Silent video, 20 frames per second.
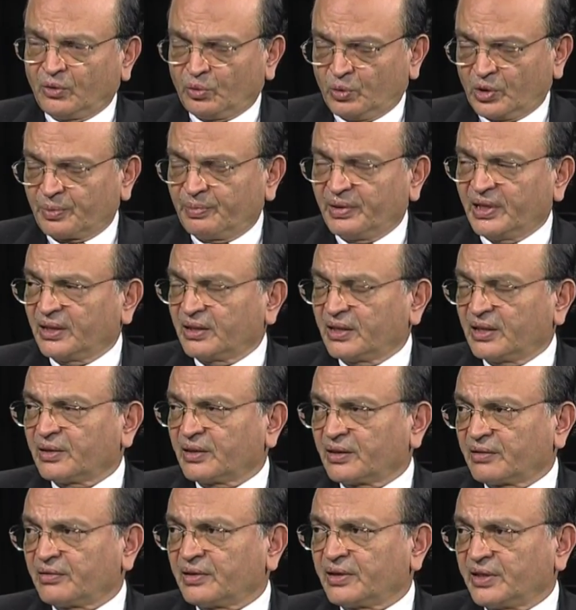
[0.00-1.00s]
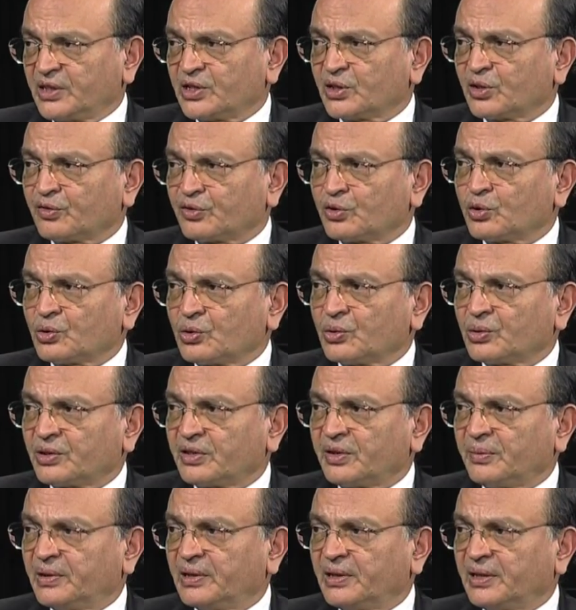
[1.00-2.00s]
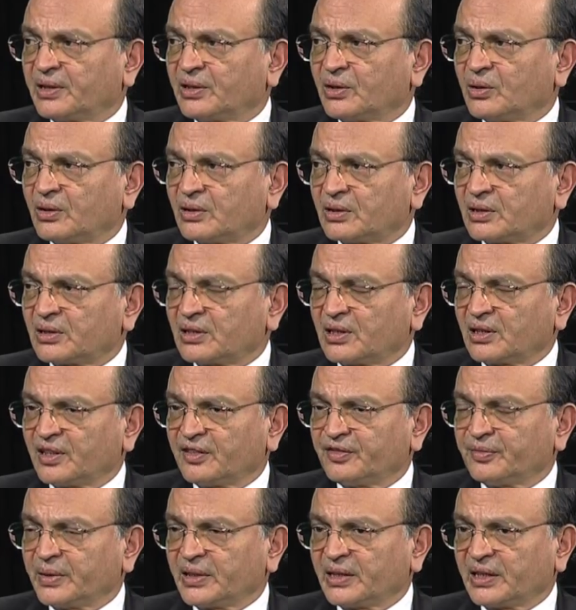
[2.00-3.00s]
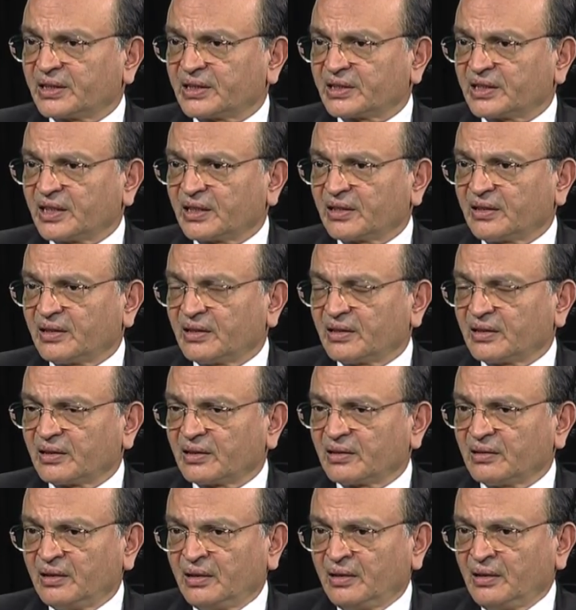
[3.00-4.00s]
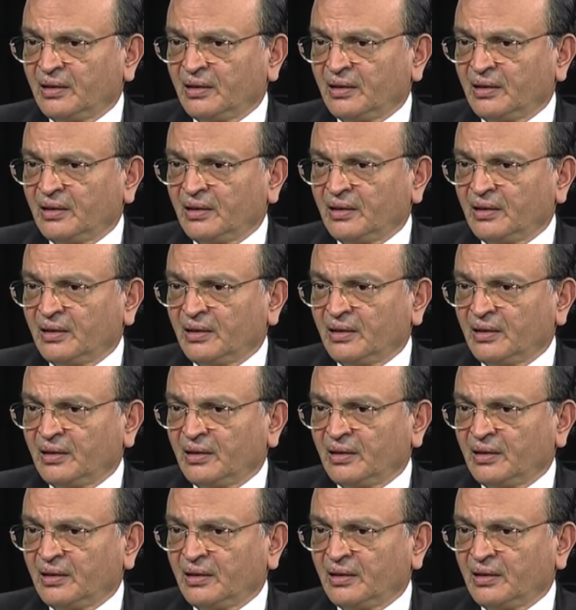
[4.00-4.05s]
would be in the region of 2 to 3 billion dollars. The government has said the,